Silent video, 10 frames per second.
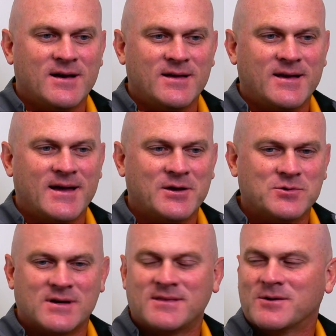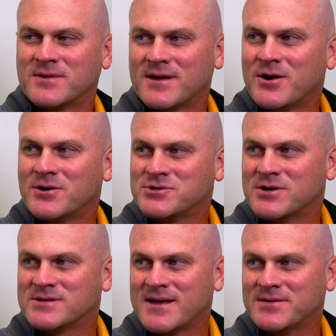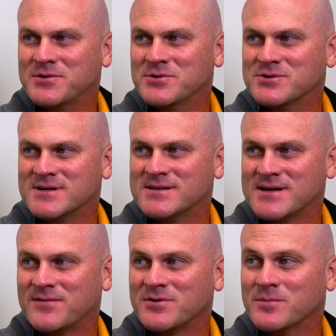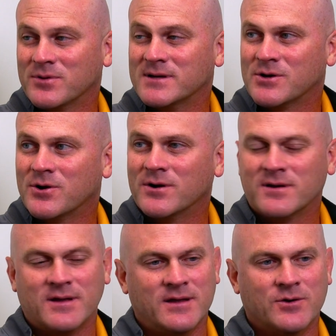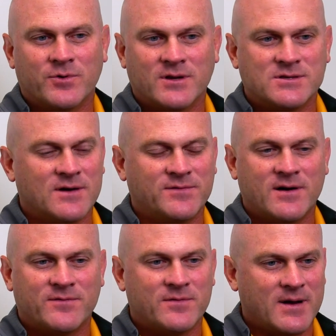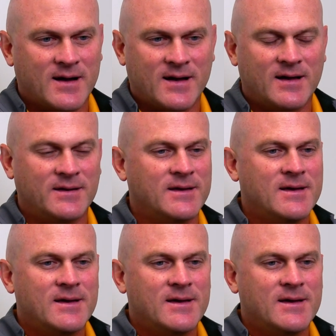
He kind of goes out there with that aw shucks attitude and just gets after it and plays hard. And he'll run stuff down from behind.